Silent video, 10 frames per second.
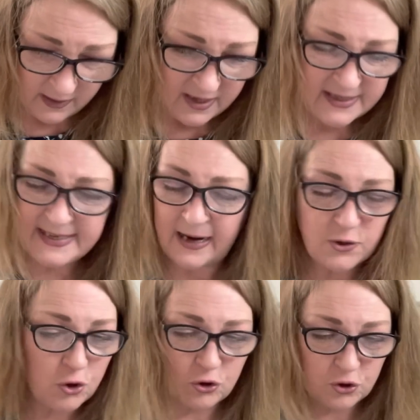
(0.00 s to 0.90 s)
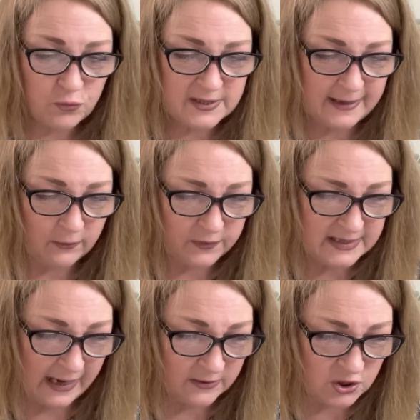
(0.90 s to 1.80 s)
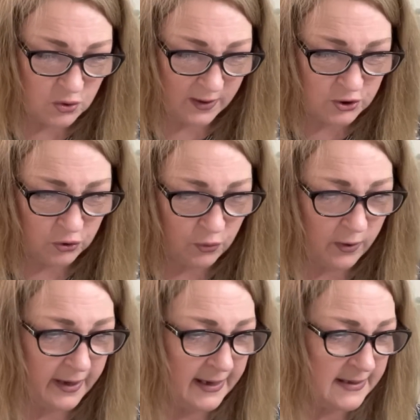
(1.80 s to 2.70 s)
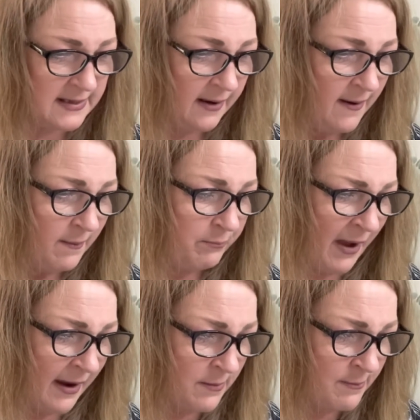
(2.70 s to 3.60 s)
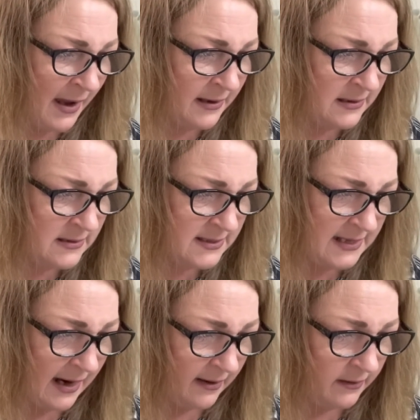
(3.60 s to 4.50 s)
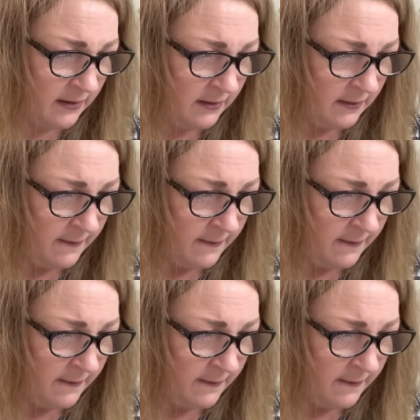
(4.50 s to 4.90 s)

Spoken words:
See, I don't do self tan, so I don't know what it is. By Mind Tan.